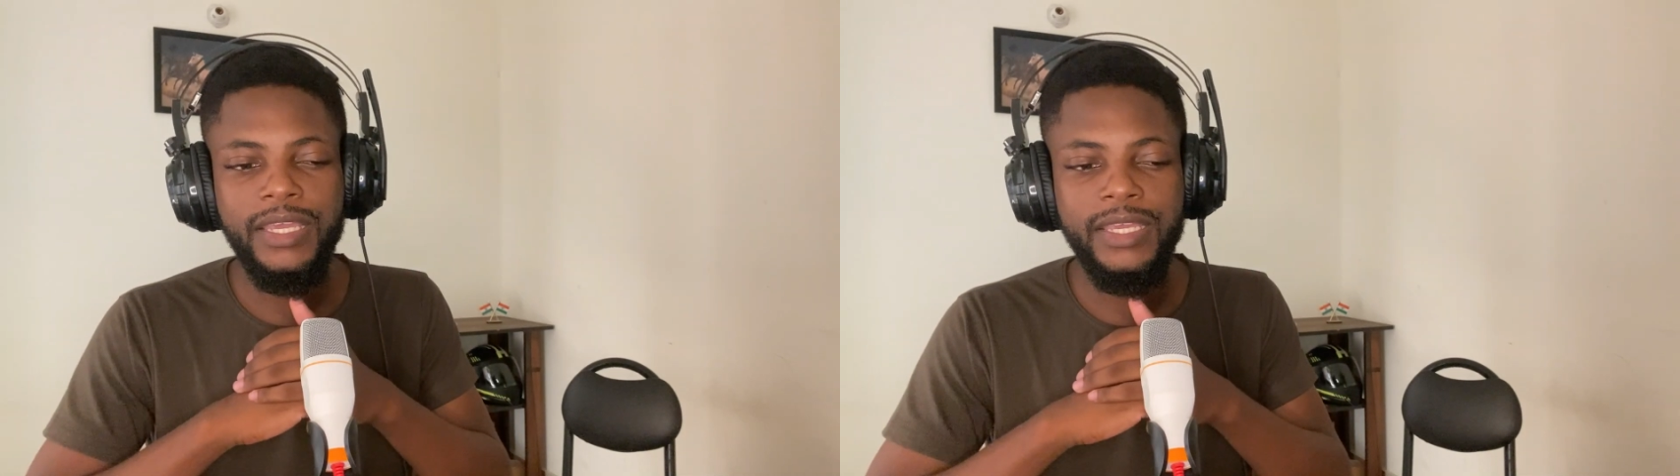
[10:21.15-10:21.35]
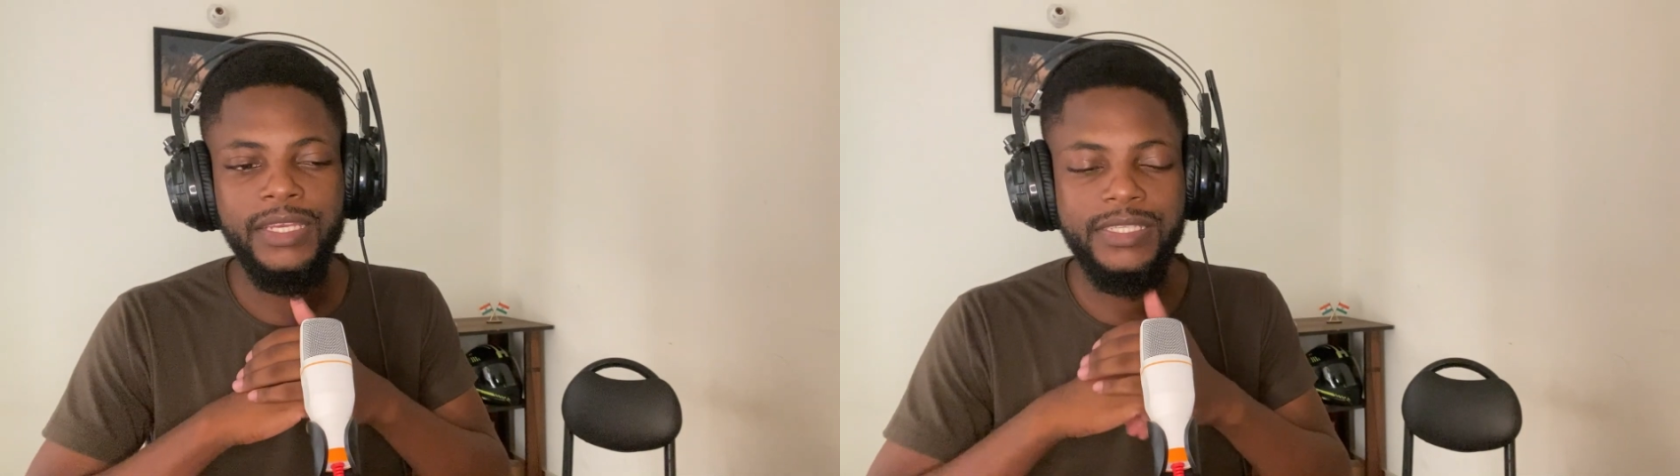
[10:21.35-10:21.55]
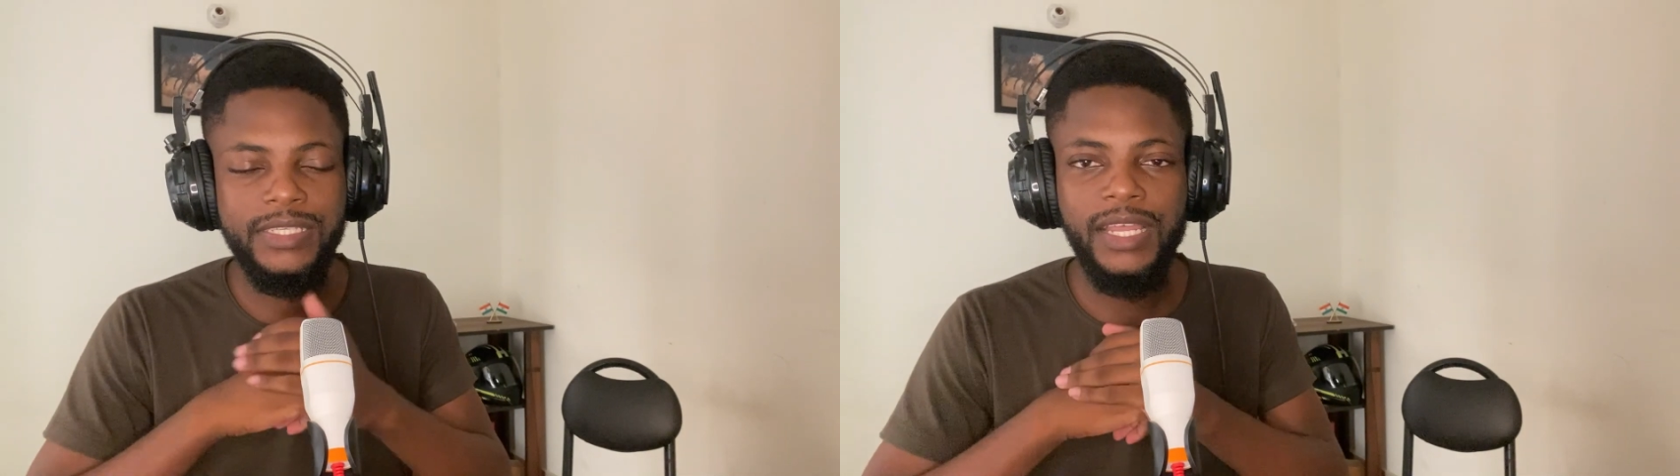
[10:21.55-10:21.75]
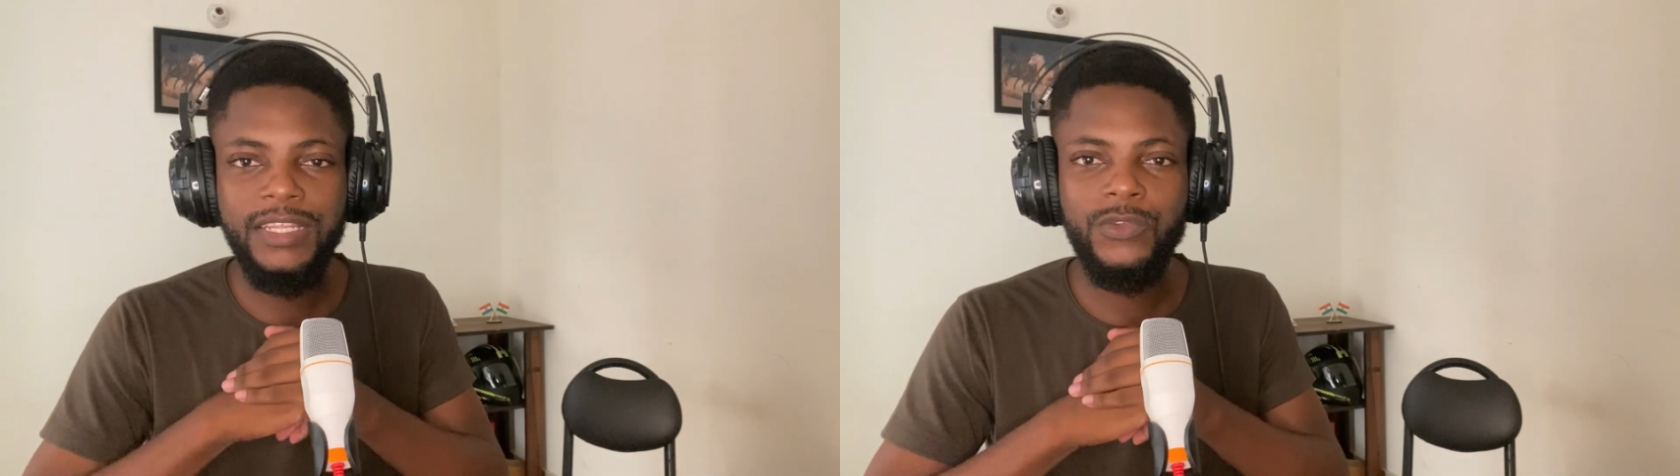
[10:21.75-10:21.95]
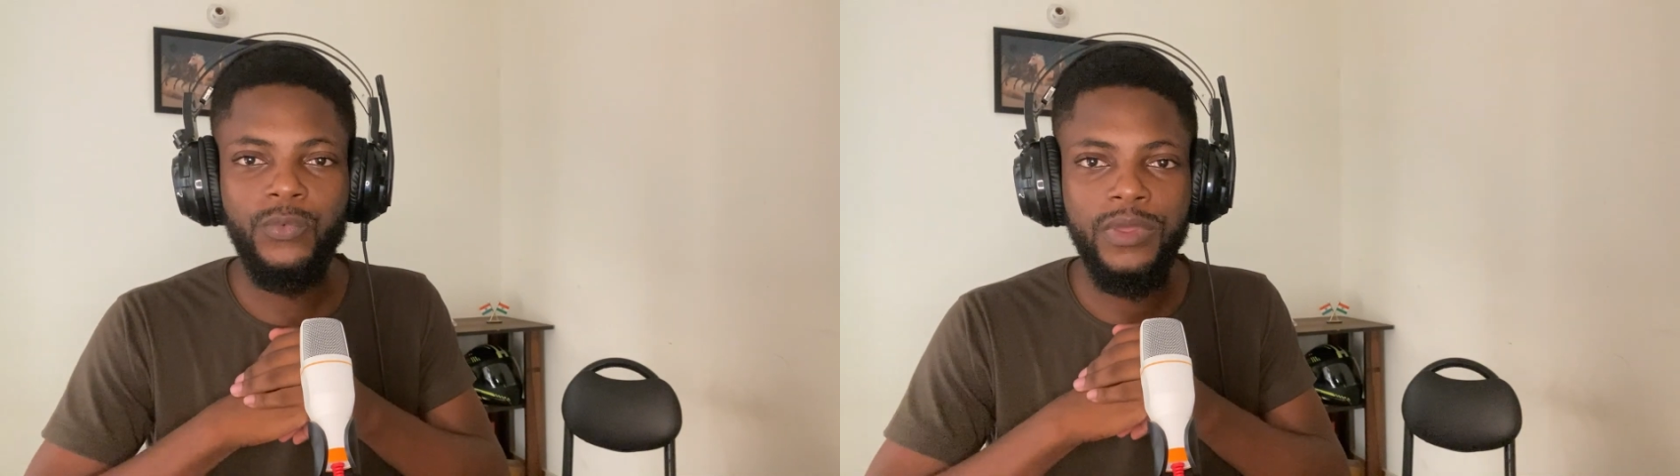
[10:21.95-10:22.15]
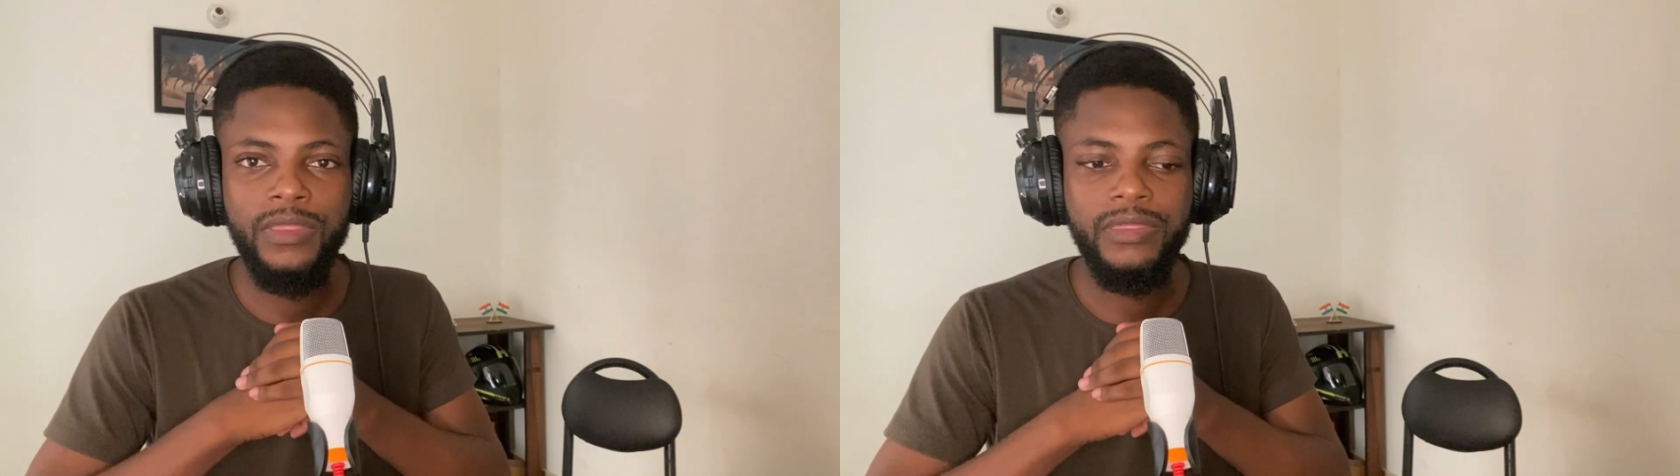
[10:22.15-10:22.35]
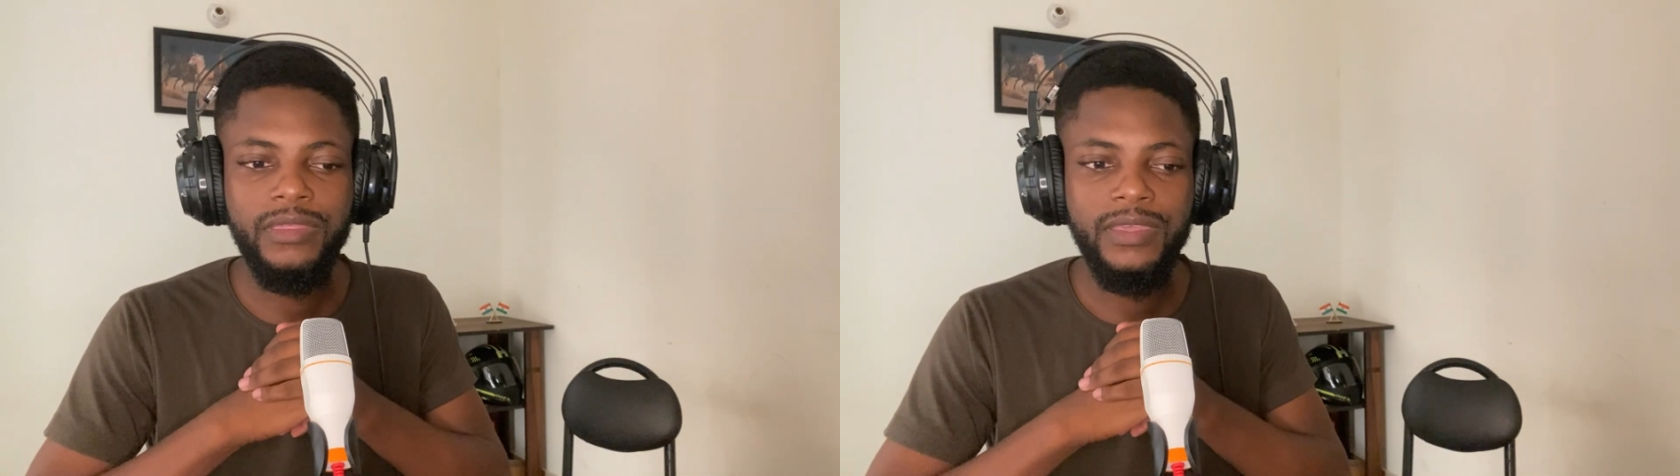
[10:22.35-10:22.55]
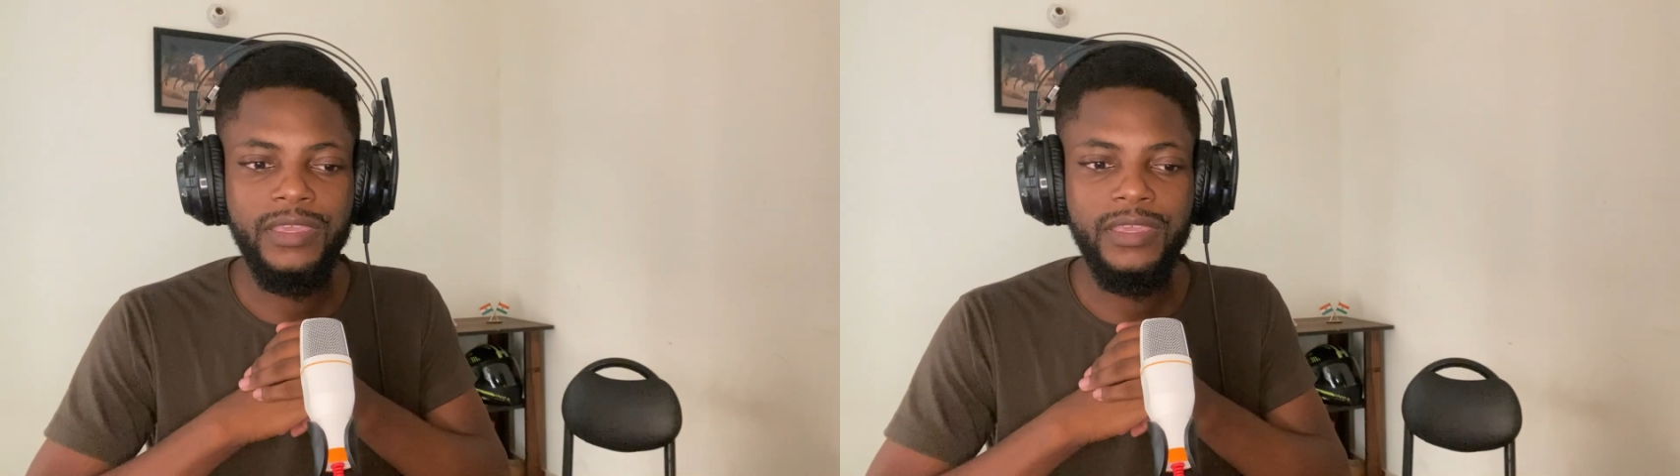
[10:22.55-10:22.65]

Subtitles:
It starts with,